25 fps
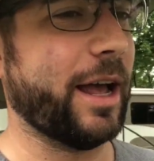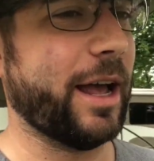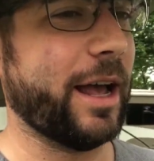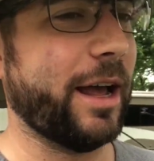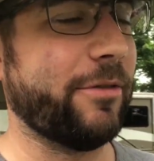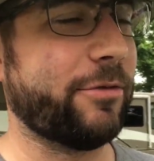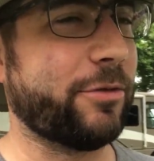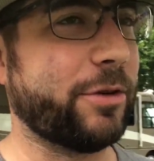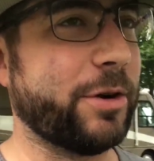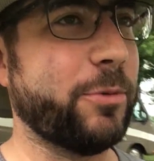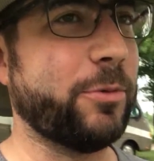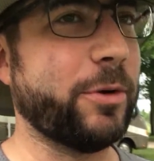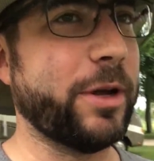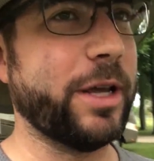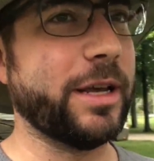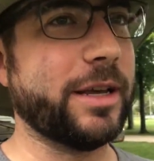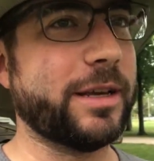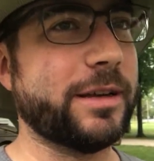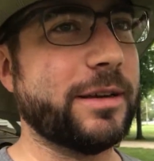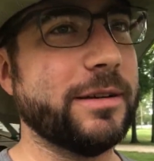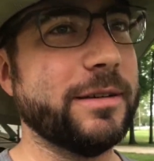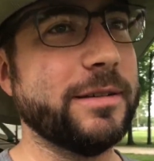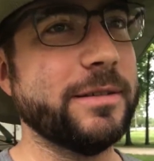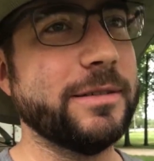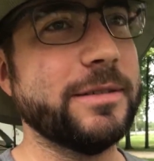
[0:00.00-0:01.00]
every
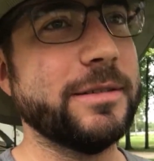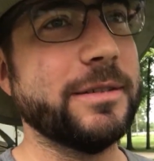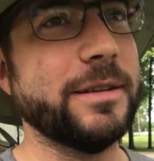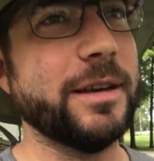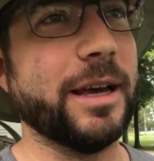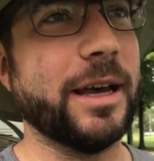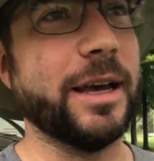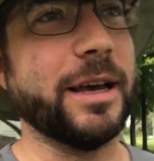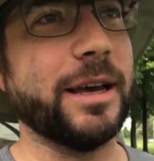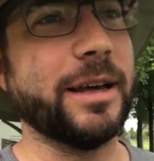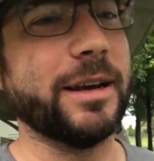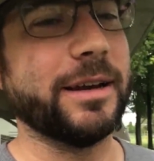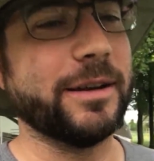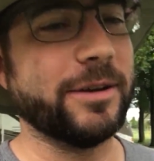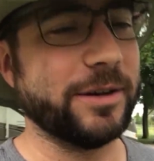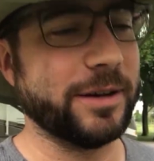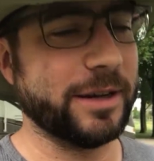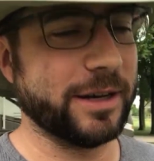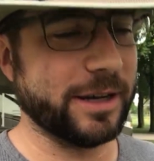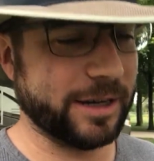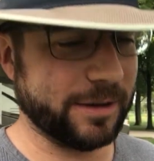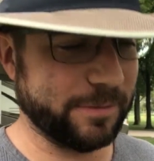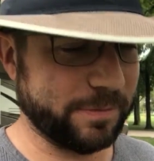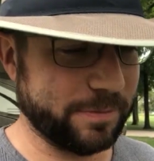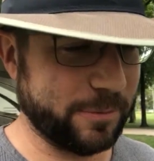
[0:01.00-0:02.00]
week, and
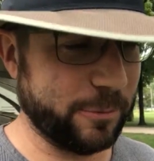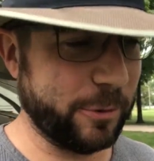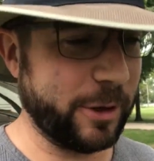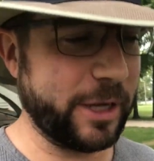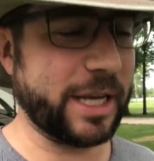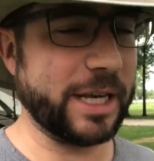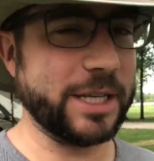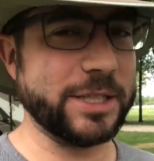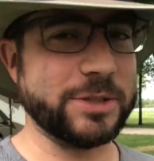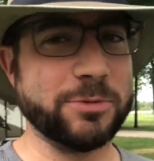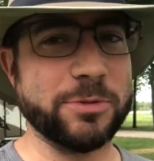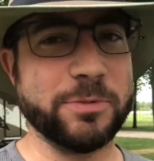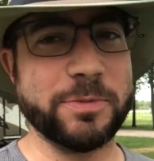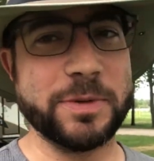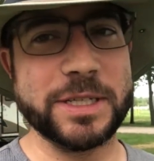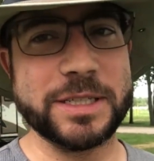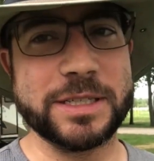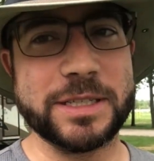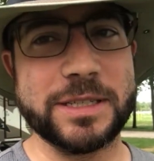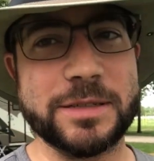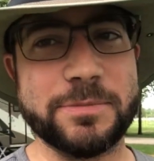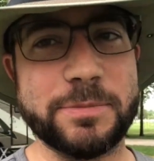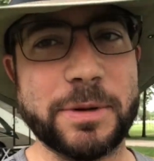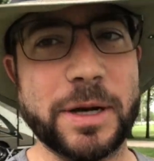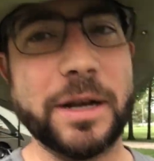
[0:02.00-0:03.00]
weekends were
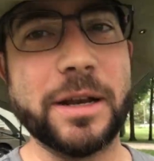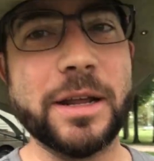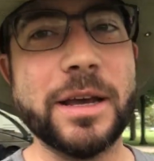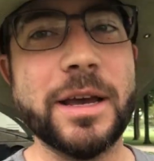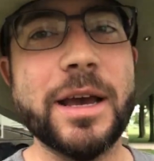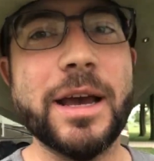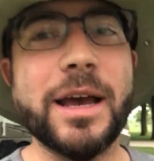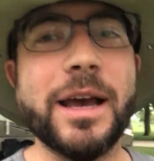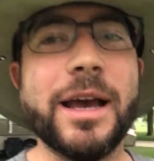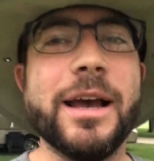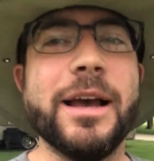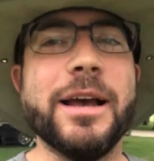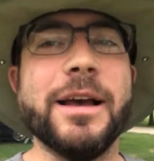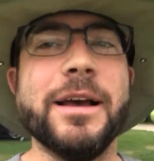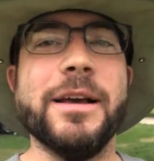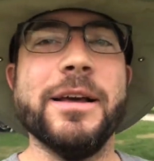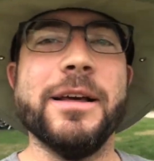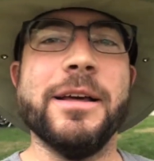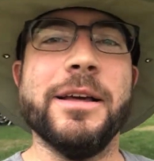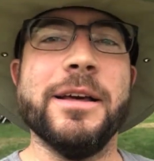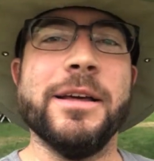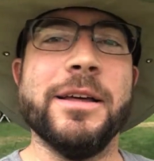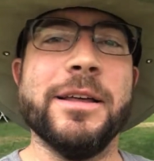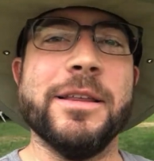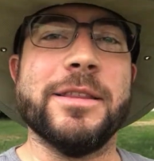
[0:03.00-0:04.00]
busy, but
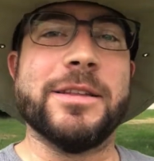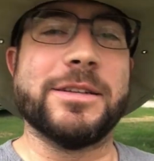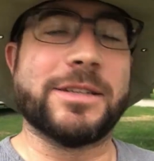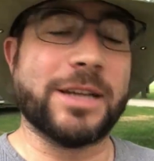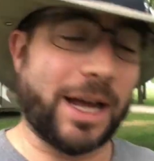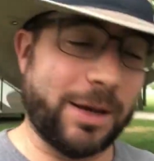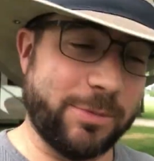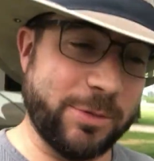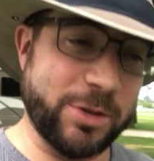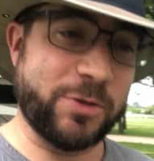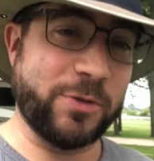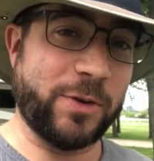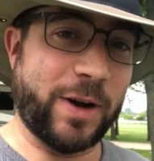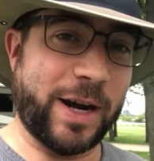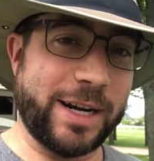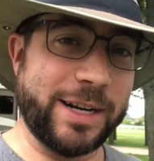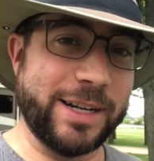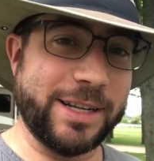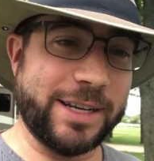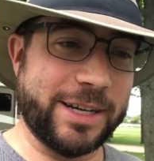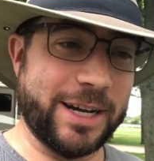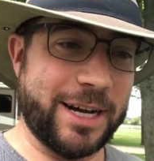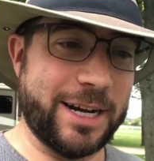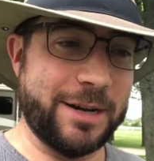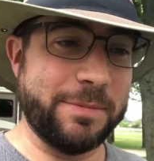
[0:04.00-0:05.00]
the time has
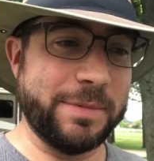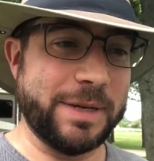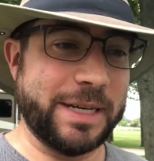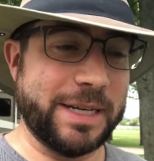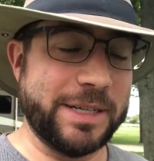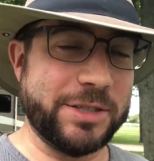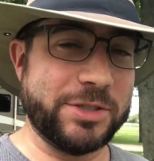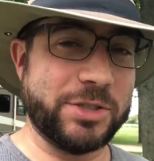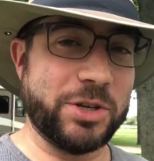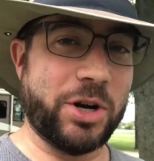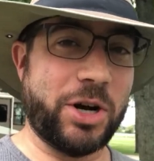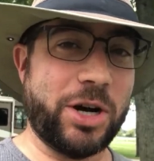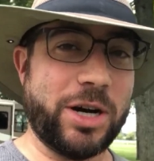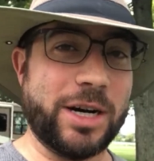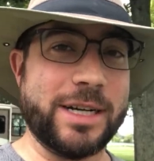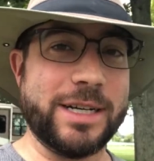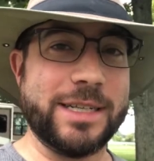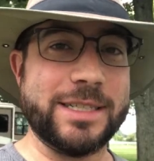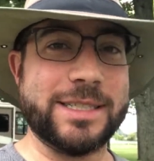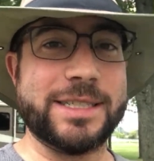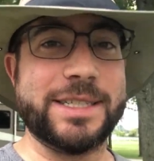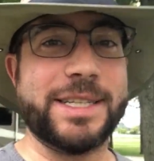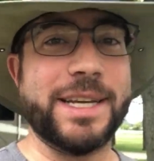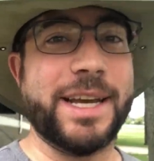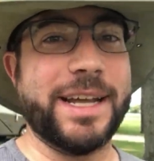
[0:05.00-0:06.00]
finally come. It is
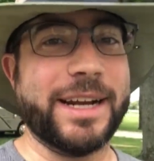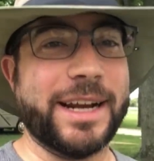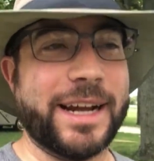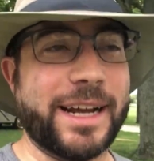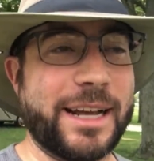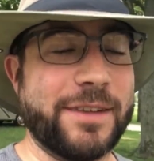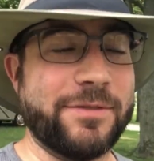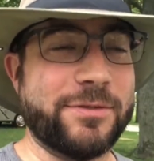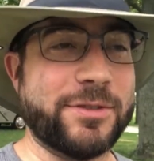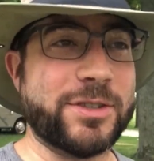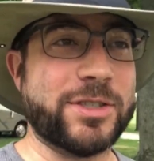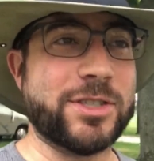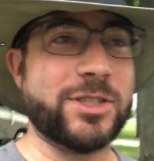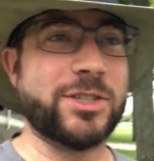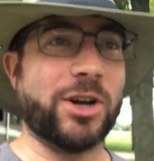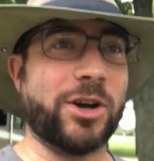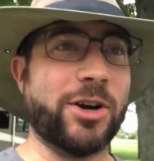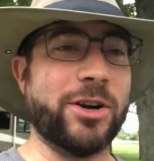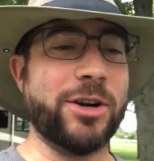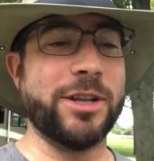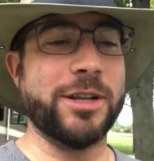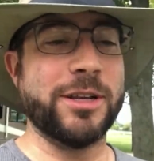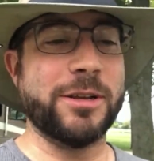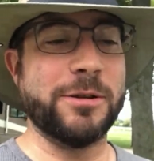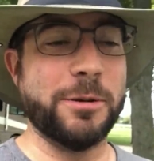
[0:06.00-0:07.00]
August, and I have
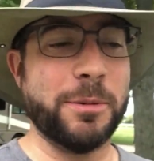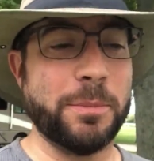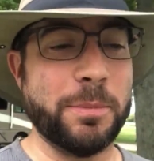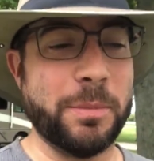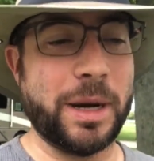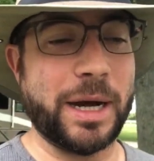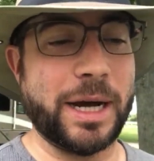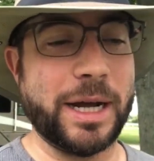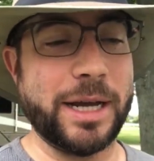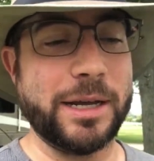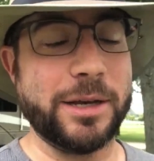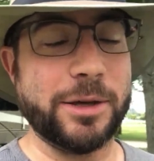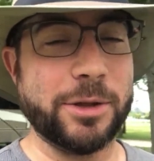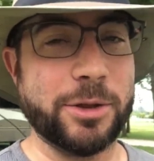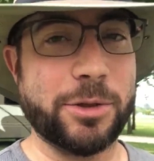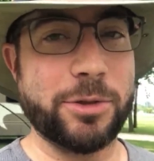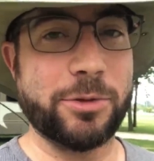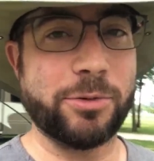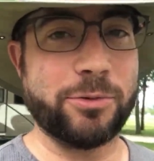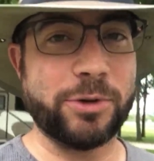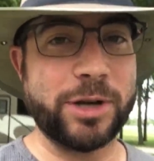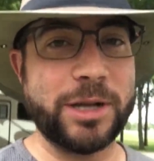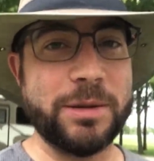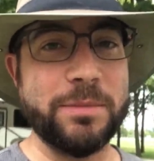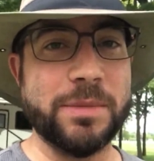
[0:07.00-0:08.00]
started my
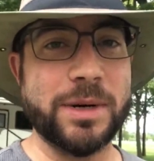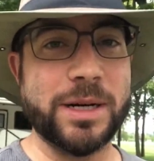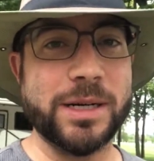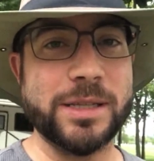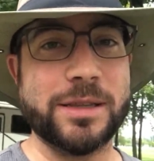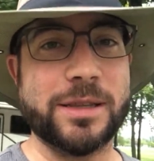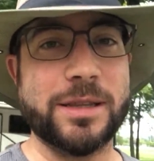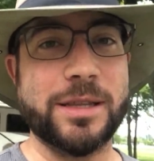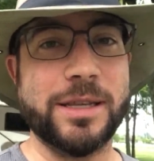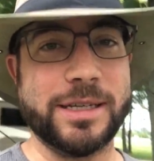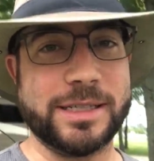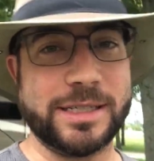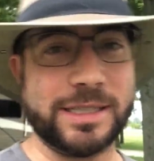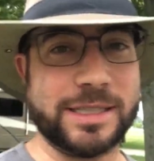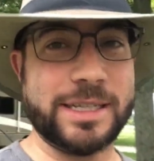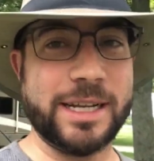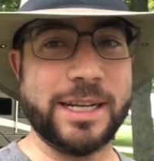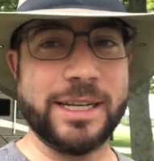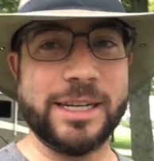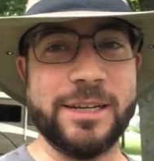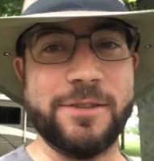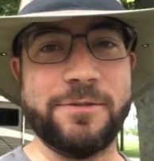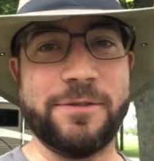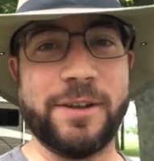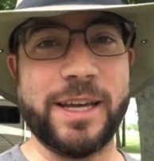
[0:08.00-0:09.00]
3-month
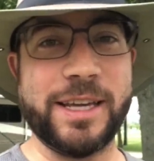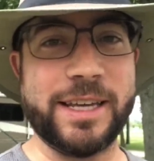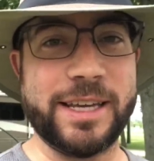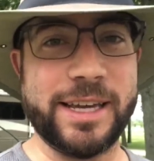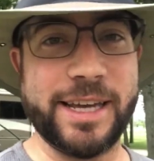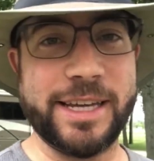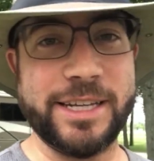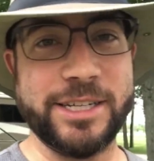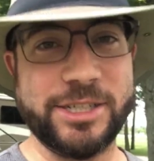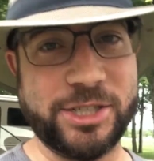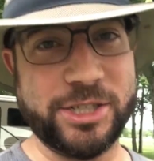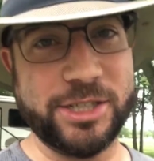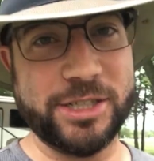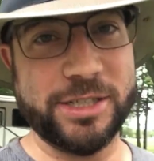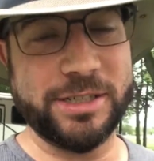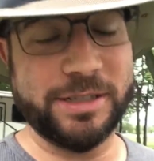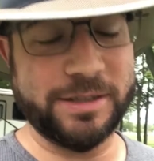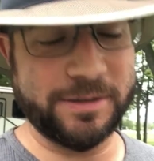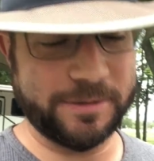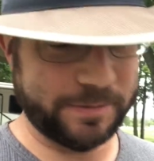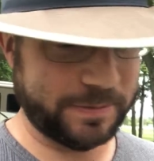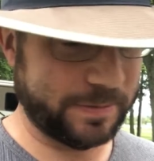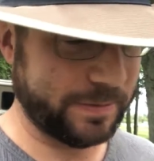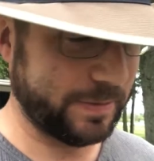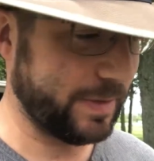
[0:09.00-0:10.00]
extended vacation,
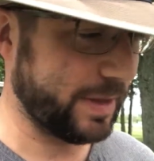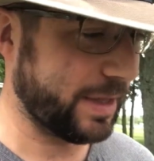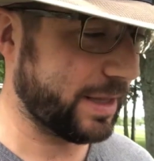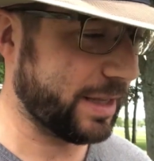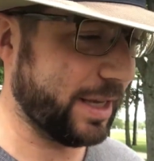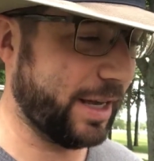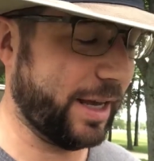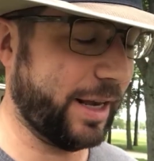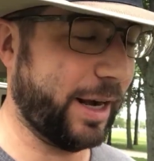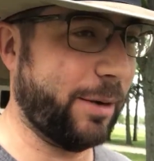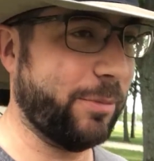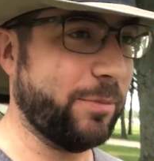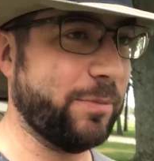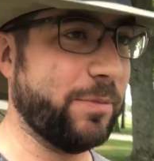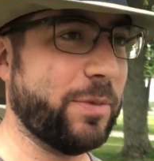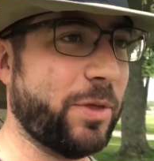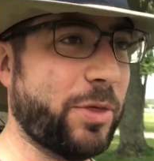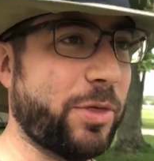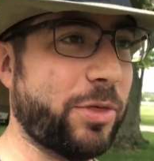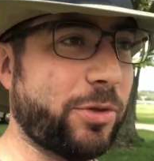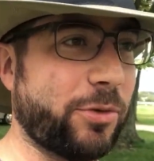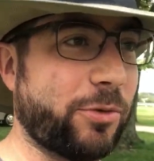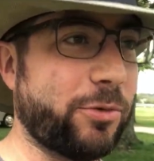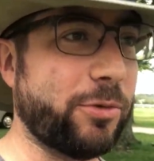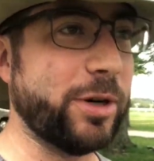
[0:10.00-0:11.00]
and I'm
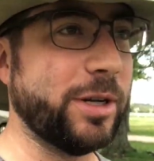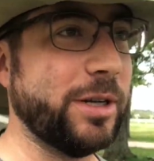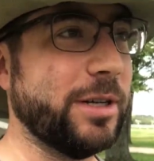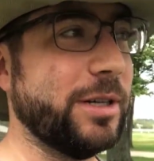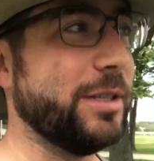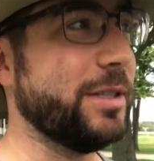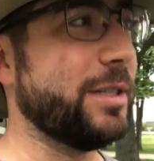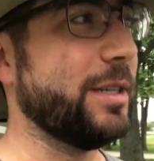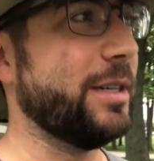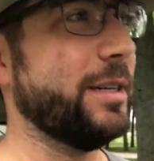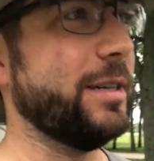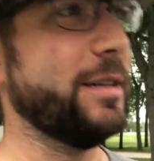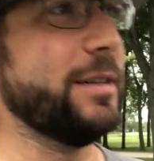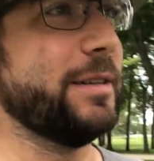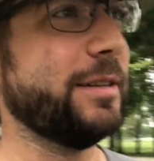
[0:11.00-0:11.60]
thrilled